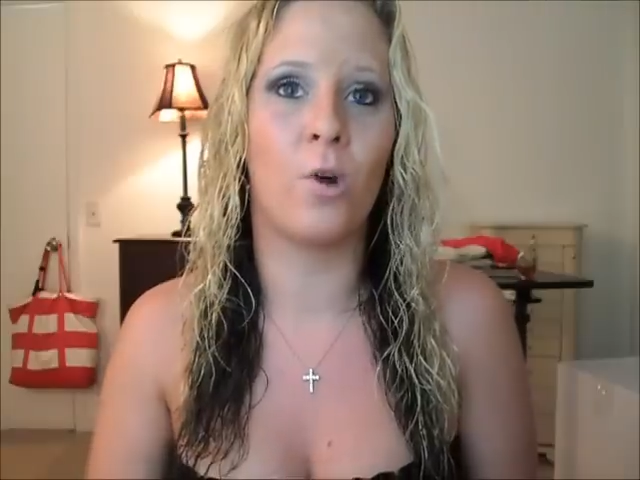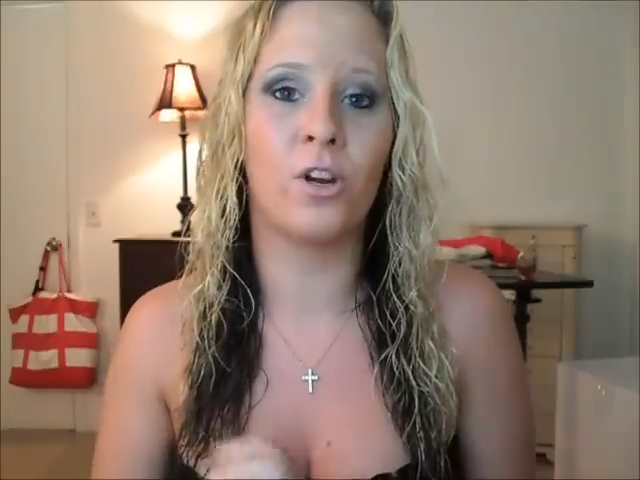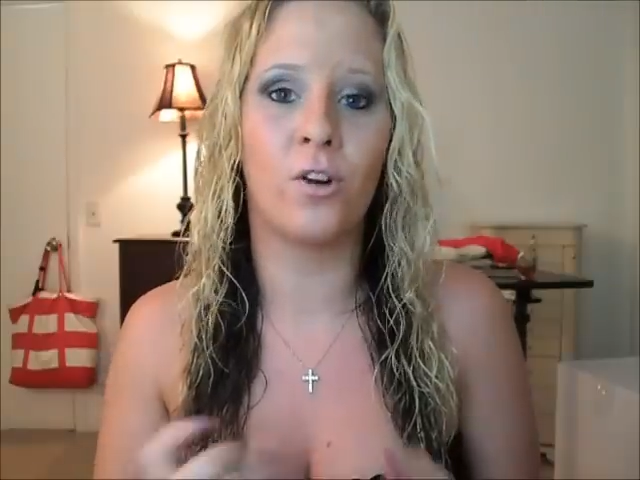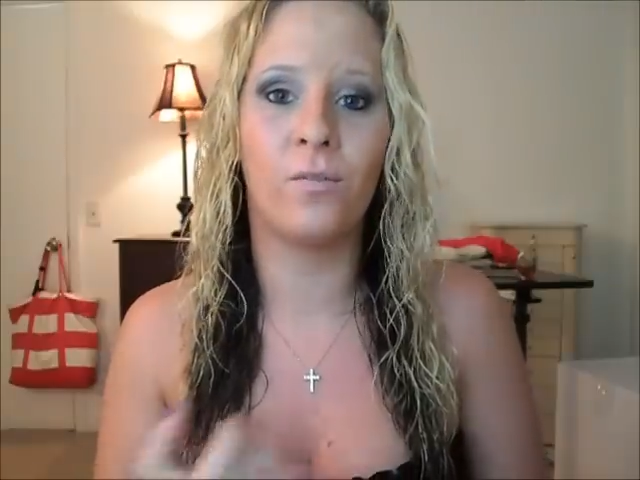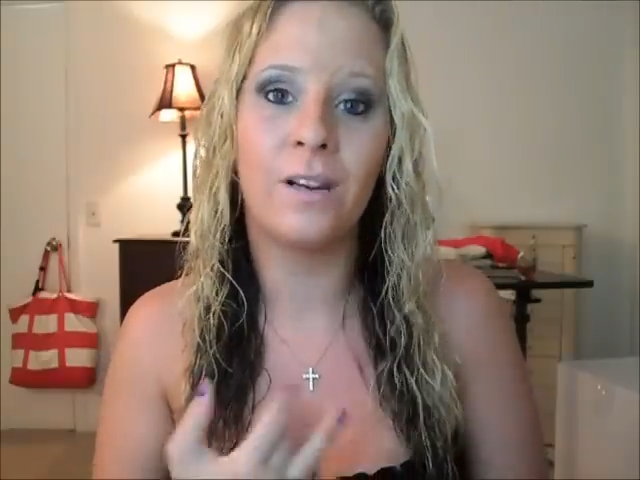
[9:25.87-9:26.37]

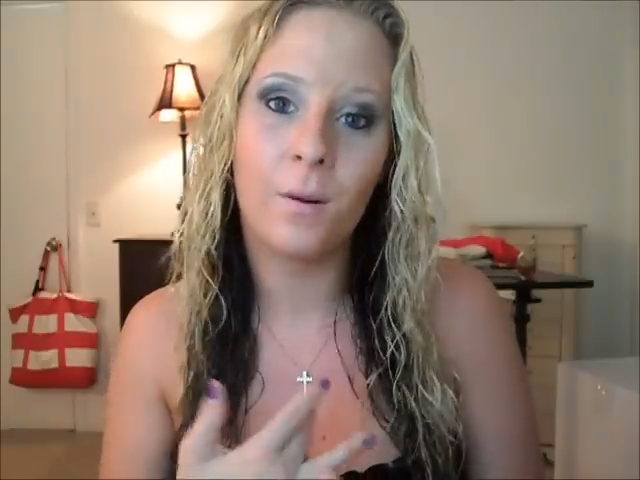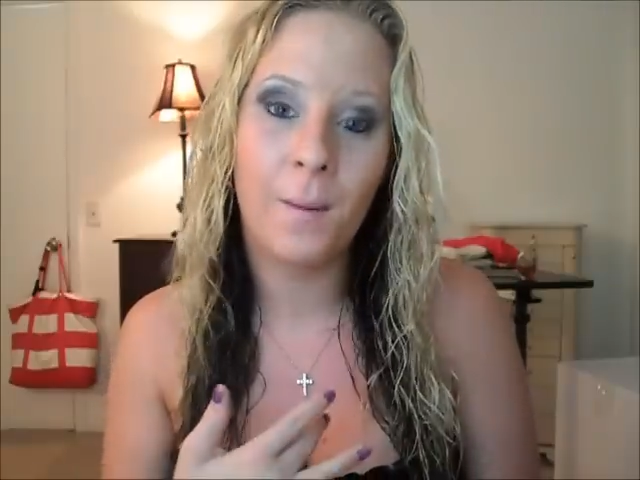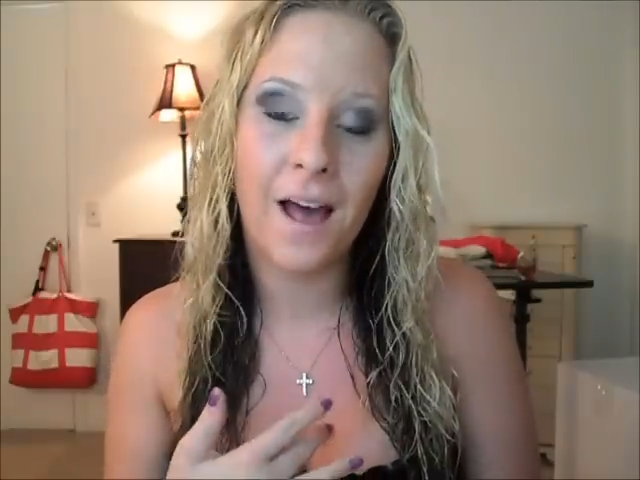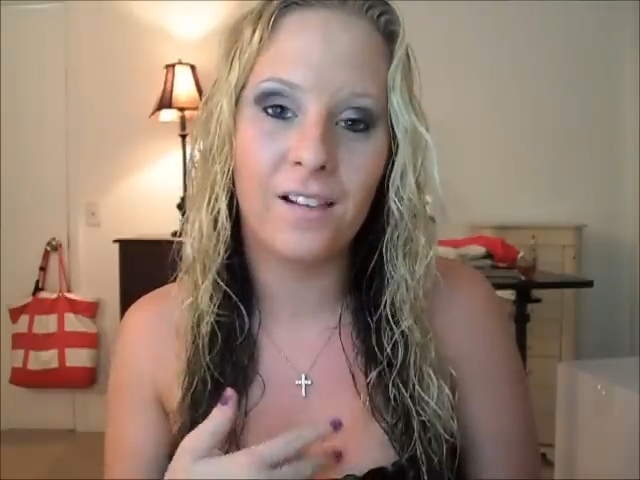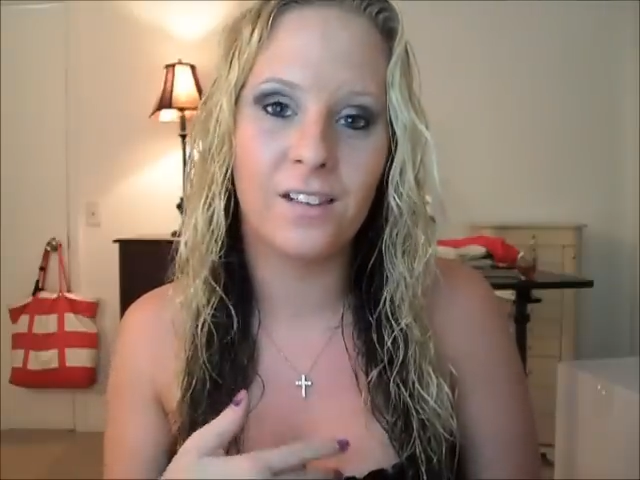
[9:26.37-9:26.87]
what your
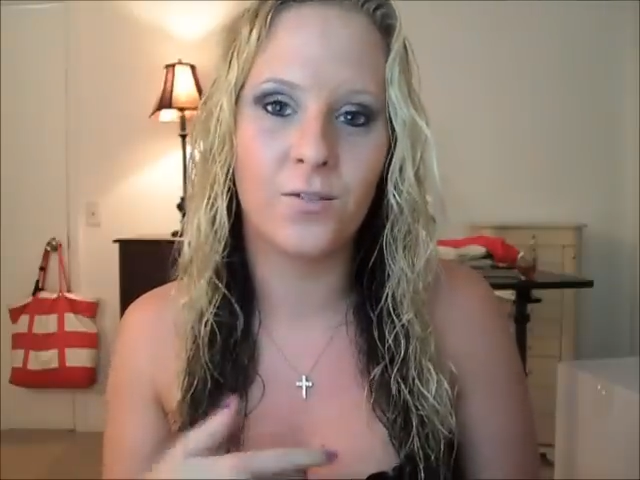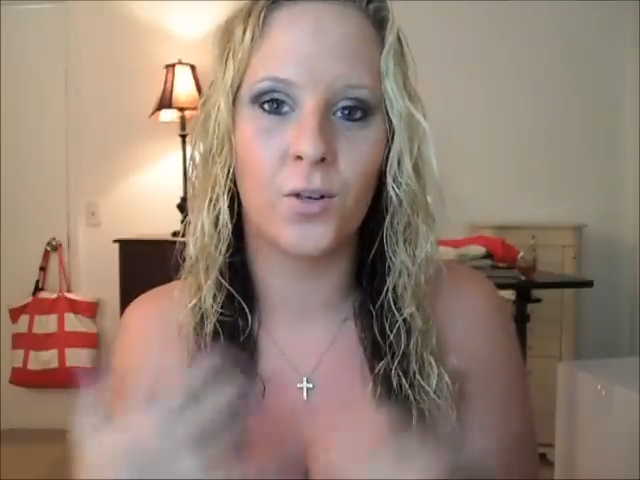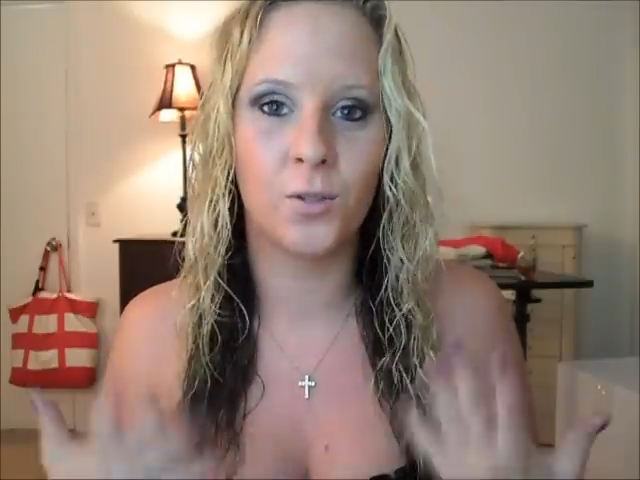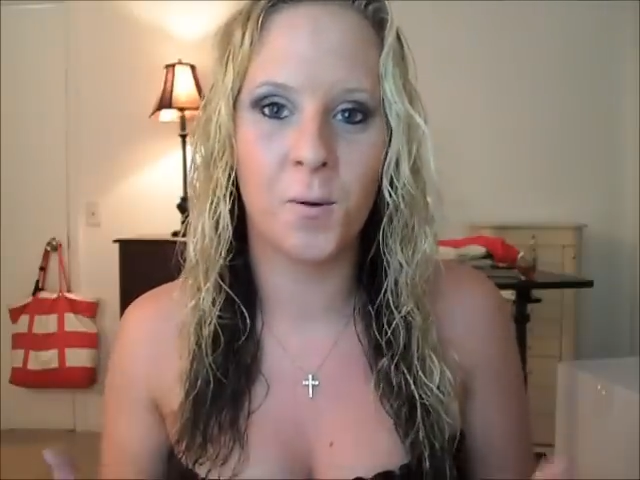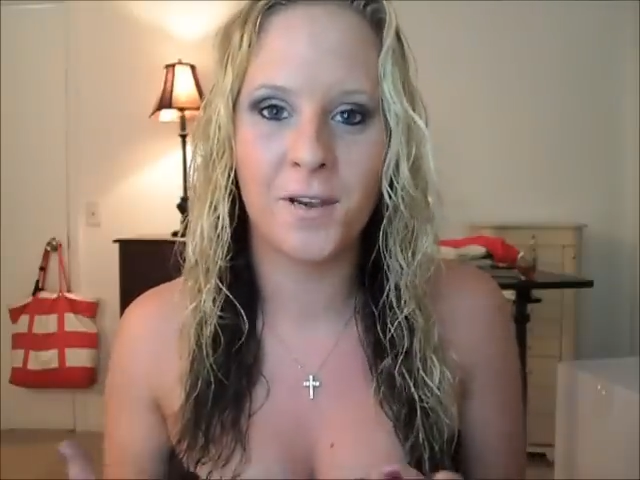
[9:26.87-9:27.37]
favorite palettes
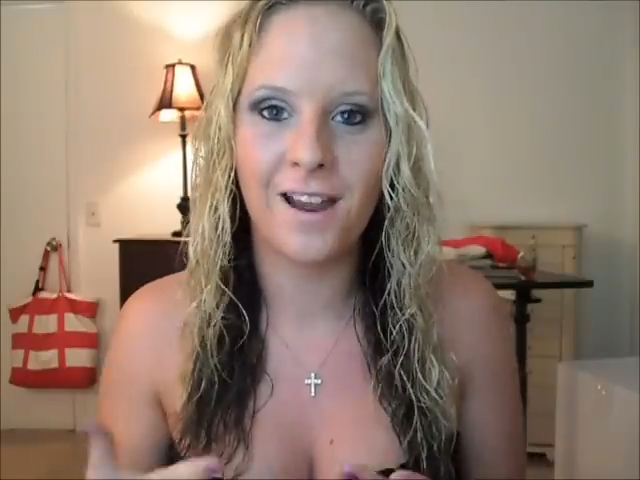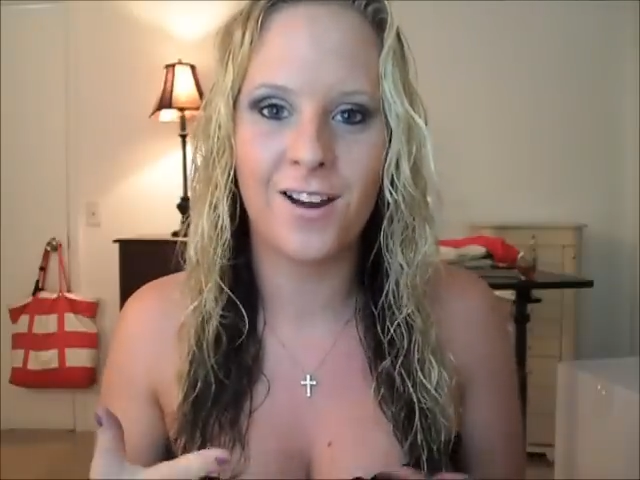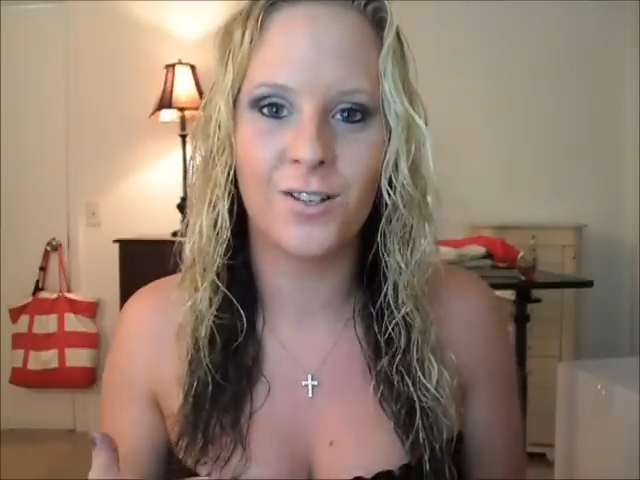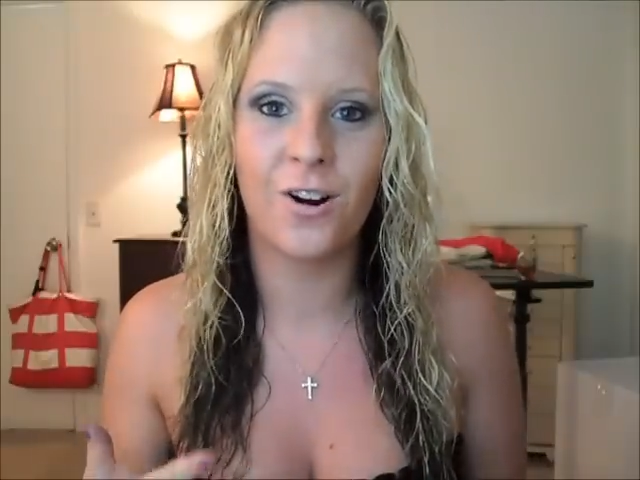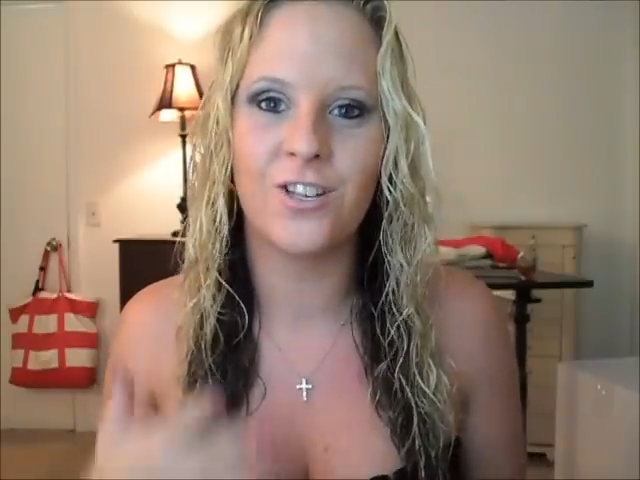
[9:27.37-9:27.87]
for smoky
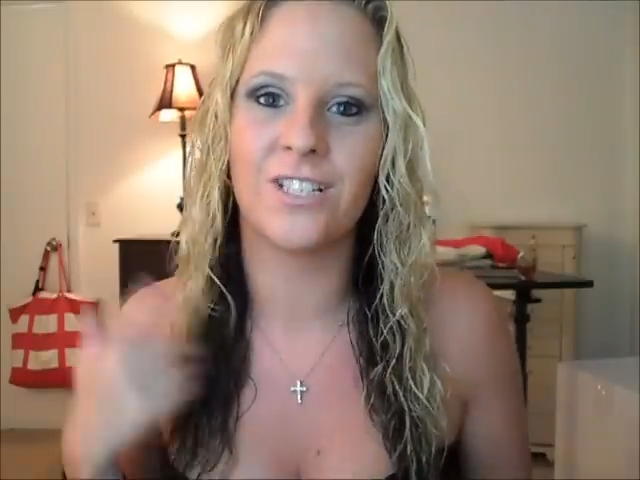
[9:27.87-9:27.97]
eyes are,